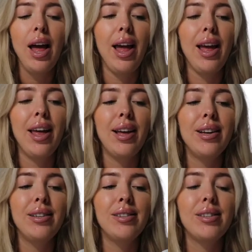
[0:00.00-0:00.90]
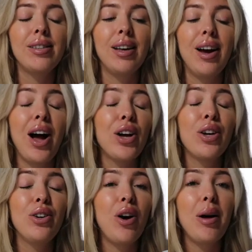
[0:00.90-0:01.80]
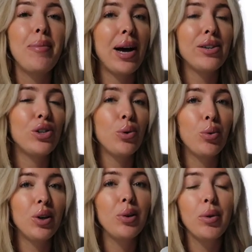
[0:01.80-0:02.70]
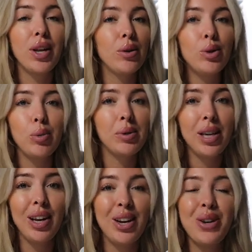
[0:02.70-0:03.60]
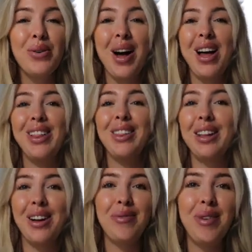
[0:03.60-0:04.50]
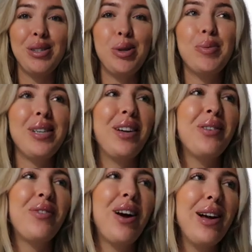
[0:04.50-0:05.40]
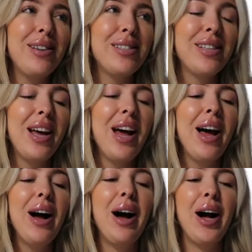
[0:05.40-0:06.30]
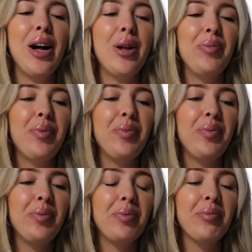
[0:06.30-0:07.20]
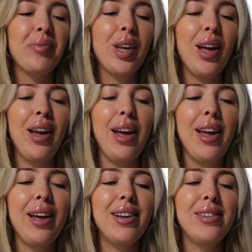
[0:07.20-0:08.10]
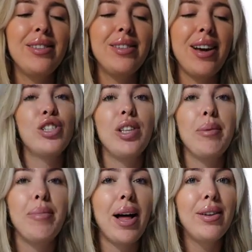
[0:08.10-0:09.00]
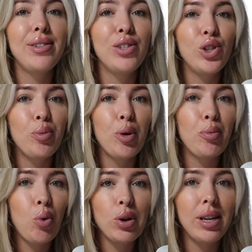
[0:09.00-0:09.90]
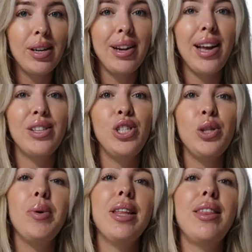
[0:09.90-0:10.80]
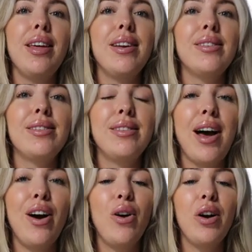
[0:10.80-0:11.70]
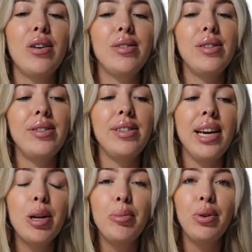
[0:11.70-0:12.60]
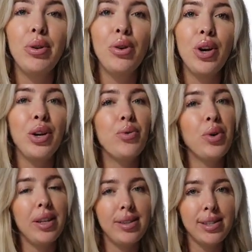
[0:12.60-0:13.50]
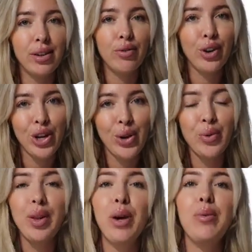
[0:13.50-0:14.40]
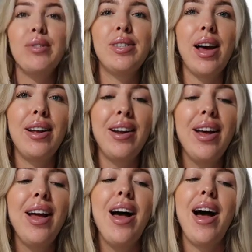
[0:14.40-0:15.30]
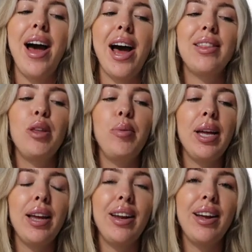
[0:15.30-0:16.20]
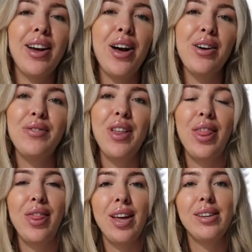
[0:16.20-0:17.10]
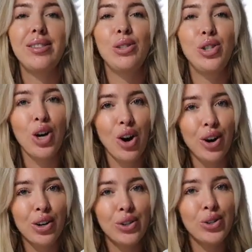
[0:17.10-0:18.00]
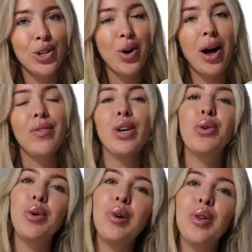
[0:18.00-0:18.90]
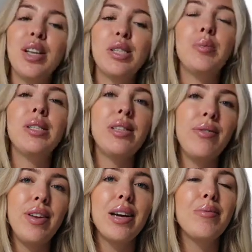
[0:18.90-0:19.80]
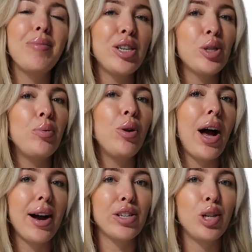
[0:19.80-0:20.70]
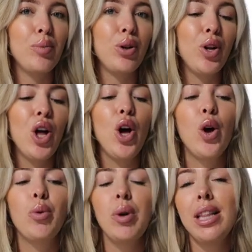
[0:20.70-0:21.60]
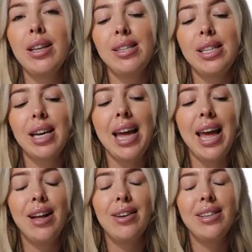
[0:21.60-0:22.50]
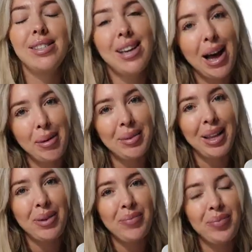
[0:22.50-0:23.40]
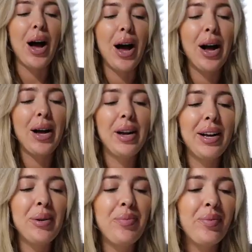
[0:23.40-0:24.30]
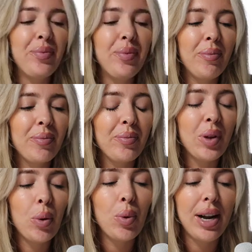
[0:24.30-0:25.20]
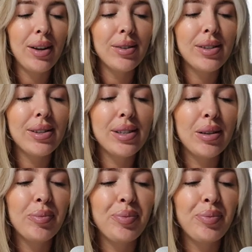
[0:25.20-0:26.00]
and I could not imagine a world without sweet potato. I love my sweet potato fries. And I just think balance is super important, and doing things that are sustainable and realistic for you, like we said at the beginning of this talk. So having a goal that's specific, measurable, actionable, realistic, and timely. What else?